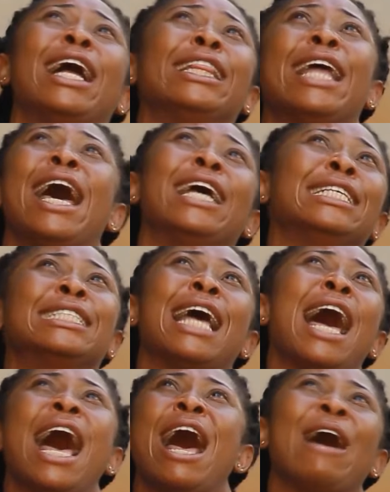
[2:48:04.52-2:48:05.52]
that I
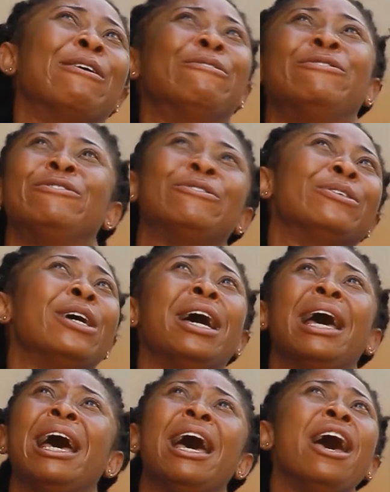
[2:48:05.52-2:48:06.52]
serve,
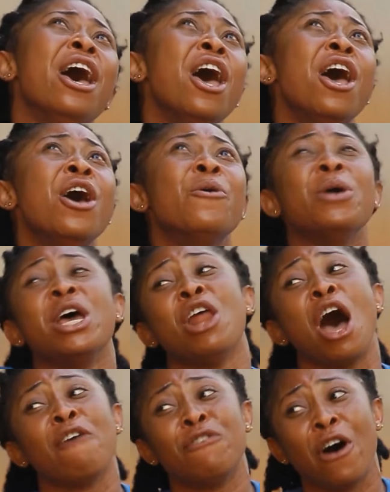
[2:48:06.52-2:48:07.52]
will
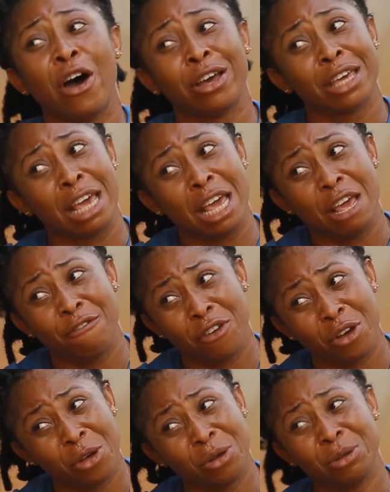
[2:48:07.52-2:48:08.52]
not forgive
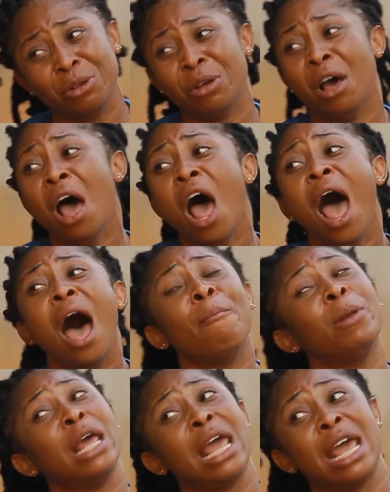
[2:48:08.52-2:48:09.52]
you.
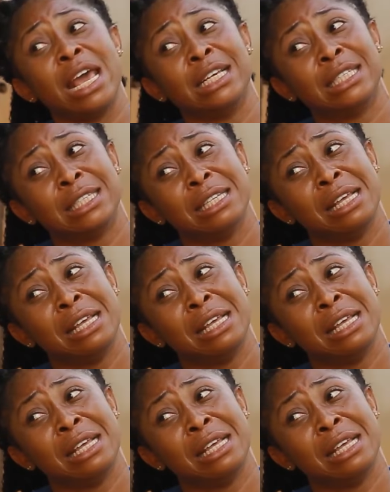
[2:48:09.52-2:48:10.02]
Please.